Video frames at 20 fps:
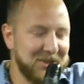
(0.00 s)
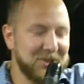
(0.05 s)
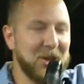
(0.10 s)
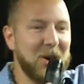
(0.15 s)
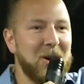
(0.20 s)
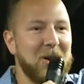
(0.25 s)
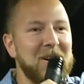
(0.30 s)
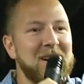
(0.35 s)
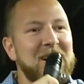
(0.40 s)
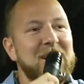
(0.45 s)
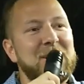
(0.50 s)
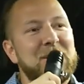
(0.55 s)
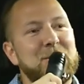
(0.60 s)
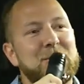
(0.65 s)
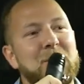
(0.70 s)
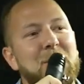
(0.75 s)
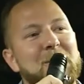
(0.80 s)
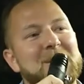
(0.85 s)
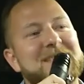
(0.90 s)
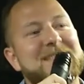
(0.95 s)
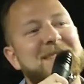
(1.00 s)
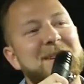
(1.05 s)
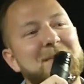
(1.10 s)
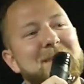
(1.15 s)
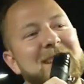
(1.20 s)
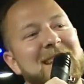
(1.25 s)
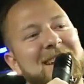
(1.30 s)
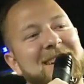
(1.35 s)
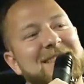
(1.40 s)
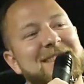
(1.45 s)
You know what
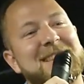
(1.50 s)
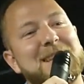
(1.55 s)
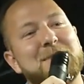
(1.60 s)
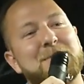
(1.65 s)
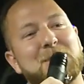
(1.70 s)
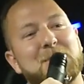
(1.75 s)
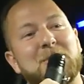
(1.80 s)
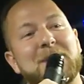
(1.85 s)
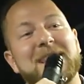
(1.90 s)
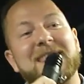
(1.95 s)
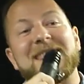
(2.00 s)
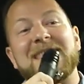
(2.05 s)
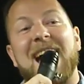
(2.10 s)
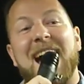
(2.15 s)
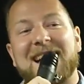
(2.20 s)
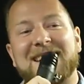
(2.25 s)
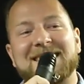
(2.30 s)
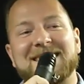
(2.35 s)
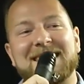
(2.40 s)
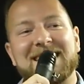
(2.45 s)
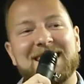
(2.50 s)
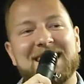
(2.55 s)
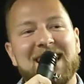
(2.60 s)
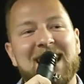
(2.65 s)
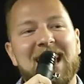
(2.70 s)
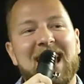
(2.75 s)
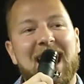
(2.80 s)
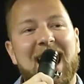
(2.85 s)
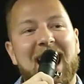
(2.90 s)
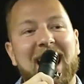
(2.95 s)
similarity between
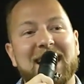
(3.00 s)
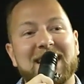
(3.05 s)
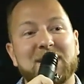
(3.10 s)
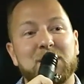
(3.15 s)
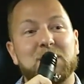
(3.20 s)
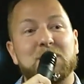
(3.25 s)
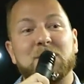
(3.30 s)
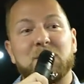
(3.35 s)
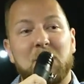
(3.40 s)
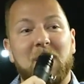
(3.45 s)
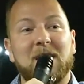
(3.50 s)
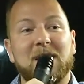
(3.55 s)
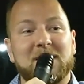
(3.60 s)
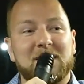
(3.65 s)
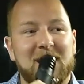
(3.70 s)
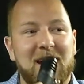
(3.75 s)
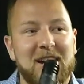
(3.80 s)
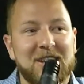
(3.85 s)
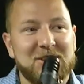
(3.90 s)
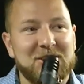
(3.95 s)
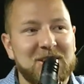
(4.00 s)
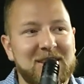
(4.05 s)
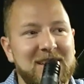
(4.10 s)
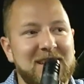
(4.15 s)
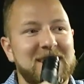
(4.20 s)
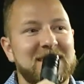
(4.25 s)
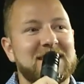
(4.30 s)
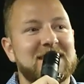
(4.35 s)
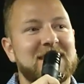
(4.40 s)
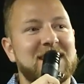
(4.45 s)
Nazi and drunk
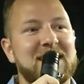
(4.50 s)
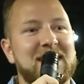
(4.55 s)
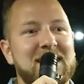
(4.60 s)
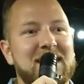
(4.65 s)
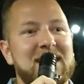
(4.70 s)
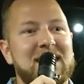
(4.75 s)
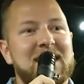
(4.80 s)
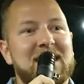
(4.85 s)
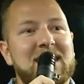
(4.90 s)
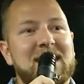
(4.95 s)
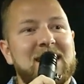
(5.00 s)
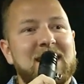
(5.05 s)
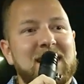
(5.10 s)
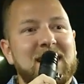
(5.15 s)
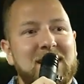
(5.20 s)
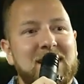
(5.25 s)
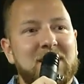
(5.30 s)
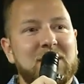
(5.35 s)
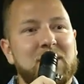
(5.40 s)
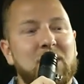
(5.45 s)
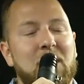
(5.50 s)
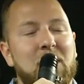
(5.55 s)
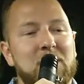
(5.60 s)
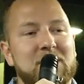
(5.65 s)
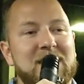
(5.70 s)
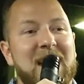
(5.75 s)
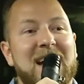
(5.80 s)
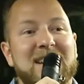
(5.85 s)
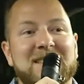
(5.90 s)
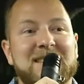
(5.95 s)
Russian is? You
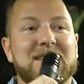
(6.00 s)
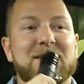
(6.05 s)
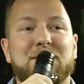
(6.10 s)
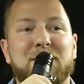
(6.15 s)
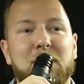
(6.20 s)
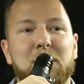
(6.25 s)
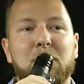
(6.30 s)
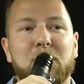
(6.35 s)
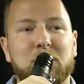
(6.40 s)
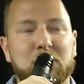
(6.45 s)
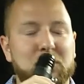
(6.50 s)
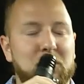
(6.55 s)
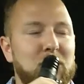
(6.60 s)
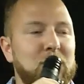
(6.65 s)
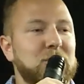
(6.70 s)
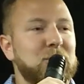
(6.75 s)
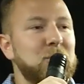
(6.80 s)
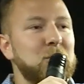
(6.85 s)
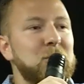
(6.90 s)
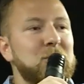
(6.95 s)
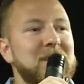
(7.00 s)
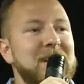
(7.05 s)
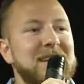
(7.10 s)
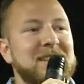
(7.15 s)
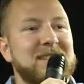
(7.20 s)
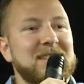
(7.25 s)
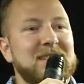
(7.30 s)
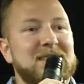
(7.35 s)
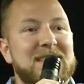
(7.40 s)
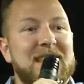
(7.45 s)
know, Nazis from World War II,
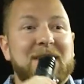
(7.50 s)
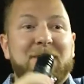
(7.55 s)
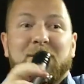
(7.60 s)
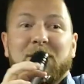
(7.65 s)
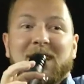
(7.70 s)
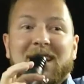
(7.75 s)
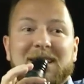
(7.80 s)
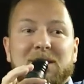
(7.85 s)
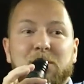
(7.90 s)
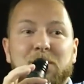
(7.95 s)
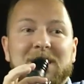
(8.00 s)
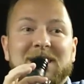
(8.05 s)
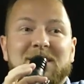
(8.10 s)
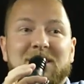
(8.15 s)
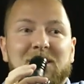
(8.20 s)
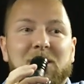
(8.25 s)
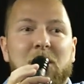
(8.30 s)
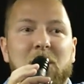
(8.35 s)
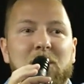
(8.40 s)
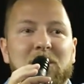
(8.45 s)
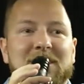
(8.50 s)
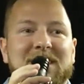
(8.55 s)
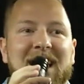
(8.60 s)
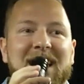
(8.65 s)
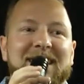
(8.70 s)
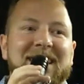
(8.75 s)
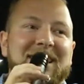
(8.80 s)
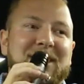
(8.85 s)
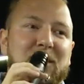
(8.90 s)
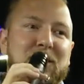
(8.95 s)
it is they forget winter coat
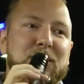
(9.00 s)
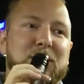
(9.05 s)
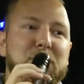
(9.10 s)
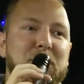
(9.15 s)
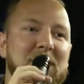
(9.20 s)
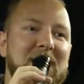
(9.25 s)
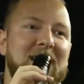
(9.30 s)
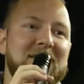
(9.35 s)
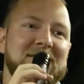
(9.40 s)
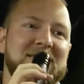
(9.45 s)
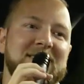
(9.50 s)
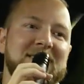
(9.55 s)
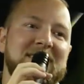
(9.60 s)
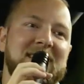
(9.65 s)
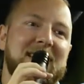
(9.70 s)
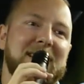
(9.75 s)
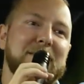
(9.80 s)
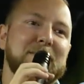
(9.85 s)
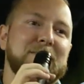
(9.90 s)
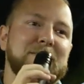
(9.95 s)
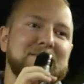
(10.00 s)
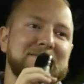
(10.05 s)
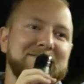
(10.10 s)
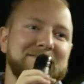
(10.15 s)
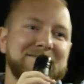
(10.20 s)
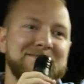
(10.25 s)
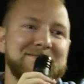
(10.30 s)
and they don't pull out in time.